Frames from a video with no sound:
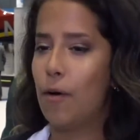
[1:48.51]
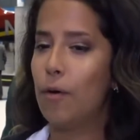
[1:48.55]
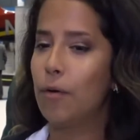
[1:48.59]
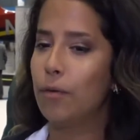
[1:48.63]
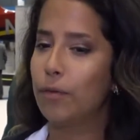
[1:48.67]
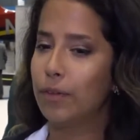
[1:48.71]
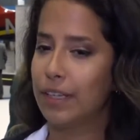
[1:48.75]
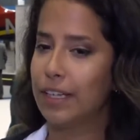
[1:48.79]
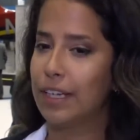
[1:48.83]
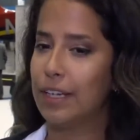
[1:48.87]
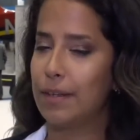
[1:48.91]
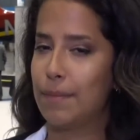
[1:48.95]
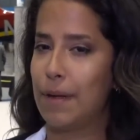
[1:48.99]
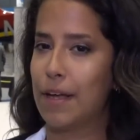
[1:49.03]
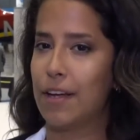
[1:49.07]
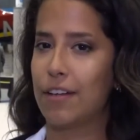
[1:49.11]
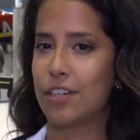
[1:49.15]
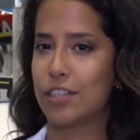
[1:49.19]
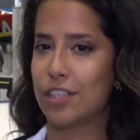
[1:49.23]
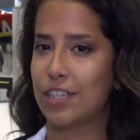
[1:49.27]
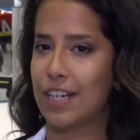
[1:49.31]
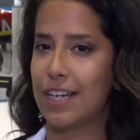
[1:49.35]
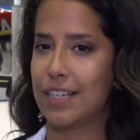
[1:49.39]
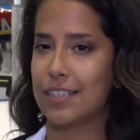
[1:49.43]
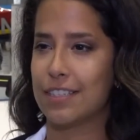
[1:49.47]
only about
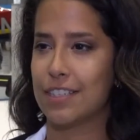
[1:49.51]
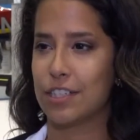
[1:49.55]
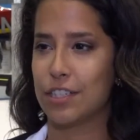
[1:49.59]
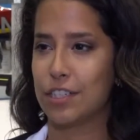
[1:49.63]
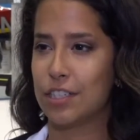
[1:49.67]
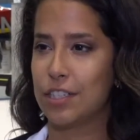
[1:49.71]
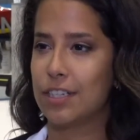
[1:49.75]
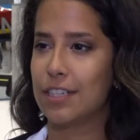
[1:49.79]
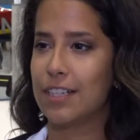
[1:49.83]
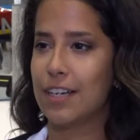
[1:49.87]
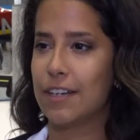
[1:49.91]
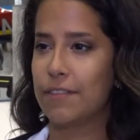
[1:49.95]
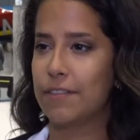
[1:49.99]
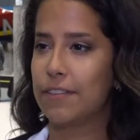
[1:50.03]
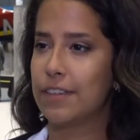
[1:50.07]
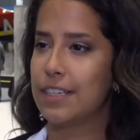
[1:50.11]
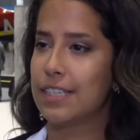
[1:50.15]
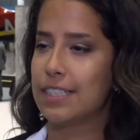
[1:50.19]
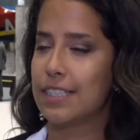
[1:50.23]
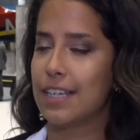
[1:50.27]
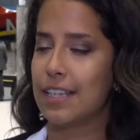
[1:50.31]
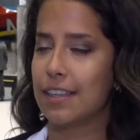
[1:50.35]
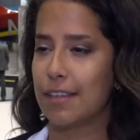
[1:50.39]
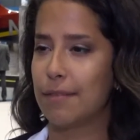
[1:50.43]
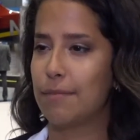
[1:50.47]
Shaesta. She definitely
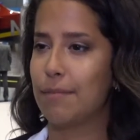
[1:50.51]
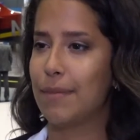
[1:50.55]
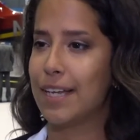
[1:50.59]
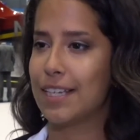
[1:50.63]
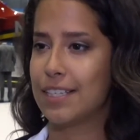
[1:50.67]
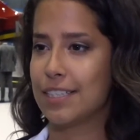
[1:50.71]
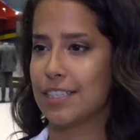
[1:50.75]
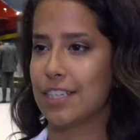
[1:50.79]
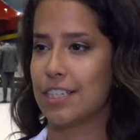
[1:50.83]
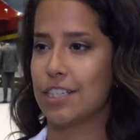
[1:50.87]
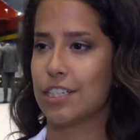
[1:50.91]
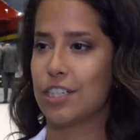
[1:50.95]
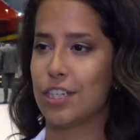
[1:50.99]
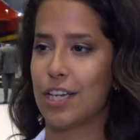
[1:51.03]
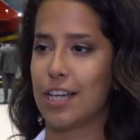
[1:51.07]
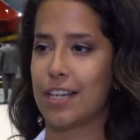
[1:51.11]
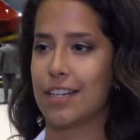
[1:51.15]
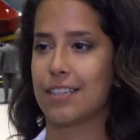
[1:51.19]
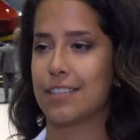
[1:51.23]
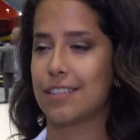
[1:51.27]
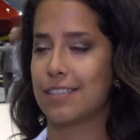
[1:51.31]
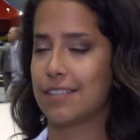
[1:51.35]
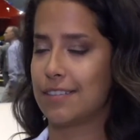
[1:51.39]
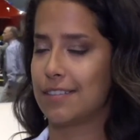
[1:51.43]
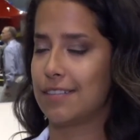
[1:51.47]
sent the message that
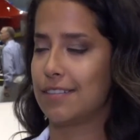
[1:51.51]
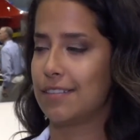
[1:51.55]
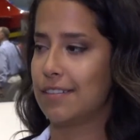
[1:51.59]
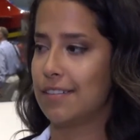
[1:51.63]
it's